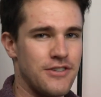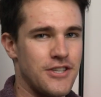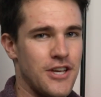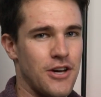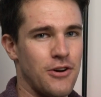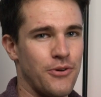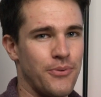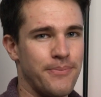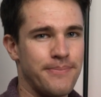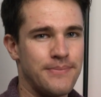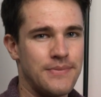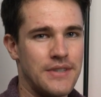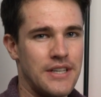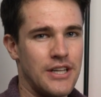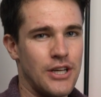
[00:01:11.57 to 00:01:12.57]
so
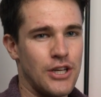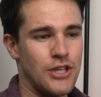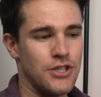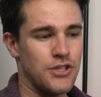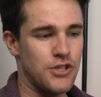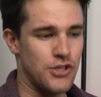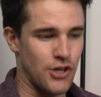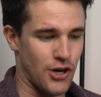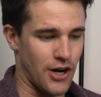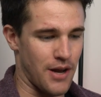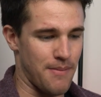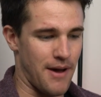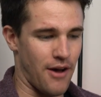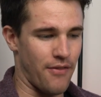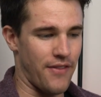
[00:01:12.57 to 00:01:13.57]
sorry
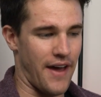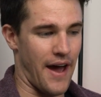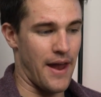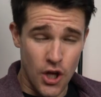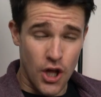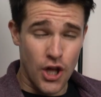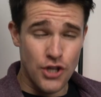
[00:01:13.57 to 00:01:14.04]
about that.